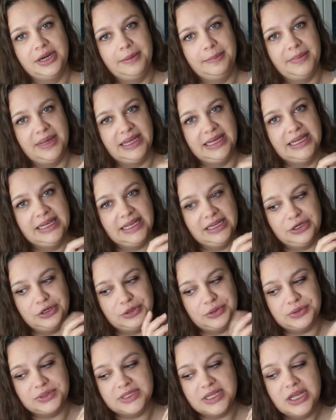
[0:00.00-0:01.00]
my
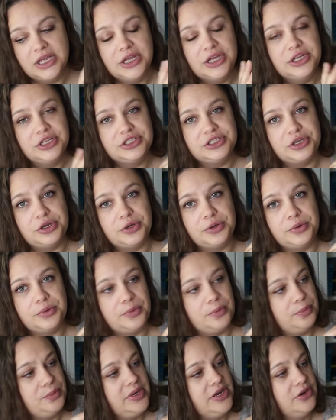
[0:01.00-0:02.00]
kiddos.
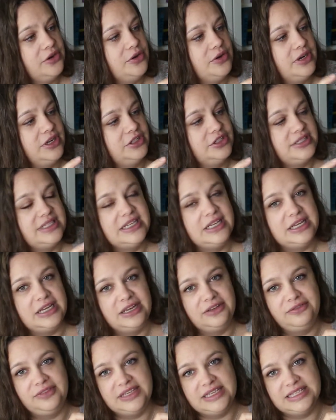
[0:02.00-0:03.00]
So we are going to
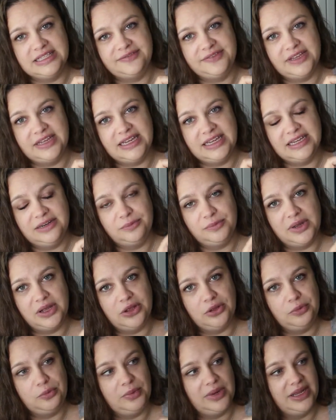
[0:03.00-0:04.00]
see if these fit in
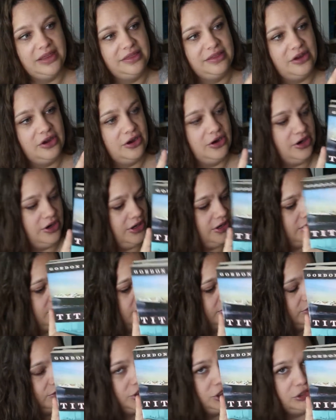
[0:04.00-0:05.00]
well with
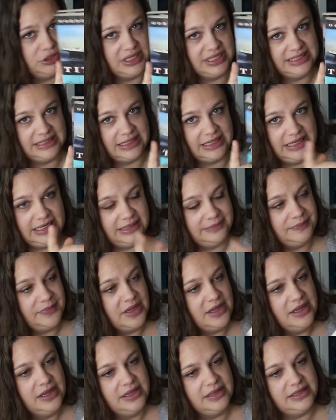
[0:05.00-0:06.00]
our unit study.
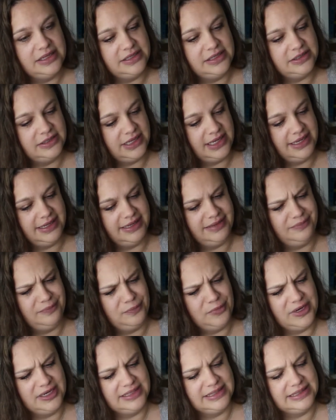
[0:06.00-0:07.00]
These
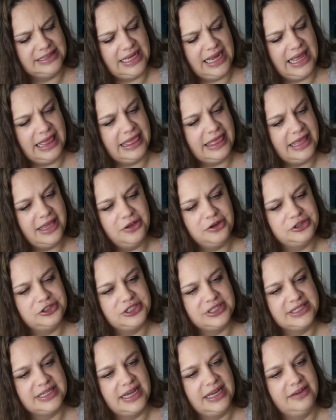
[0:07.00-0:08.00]
ones I think are
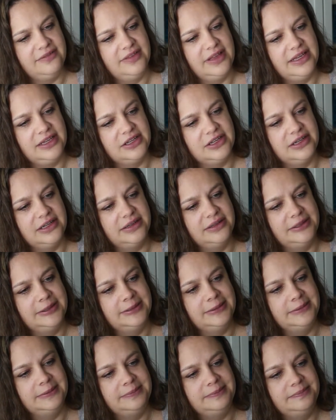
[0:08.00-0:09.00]
just kind of like
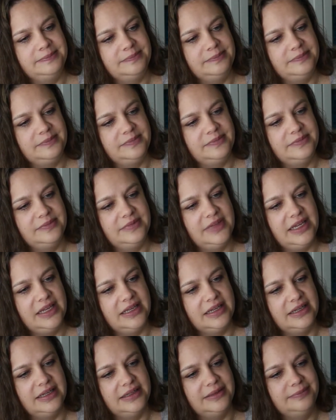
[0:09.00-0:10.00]

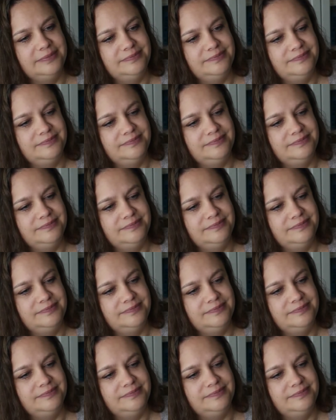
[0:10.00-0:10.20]
a